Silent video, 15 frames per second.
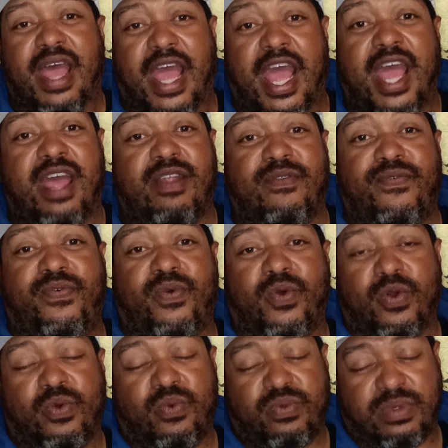And
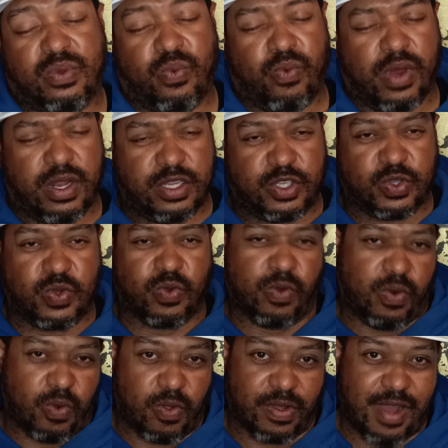for the one
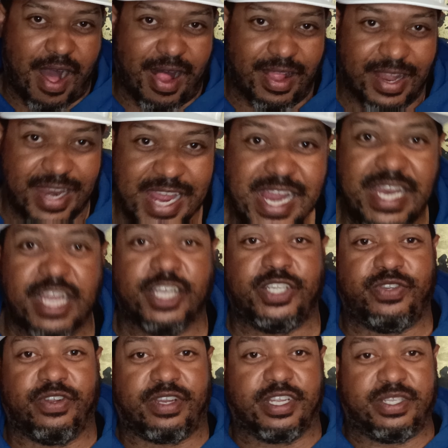school in North Colonie
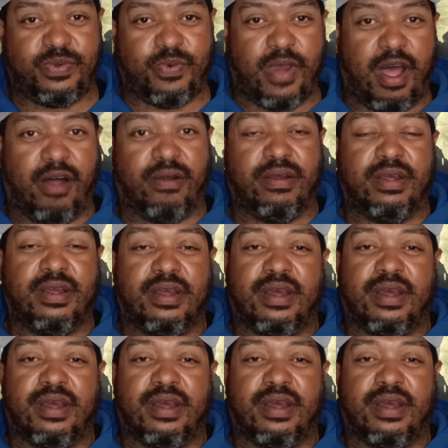District as well.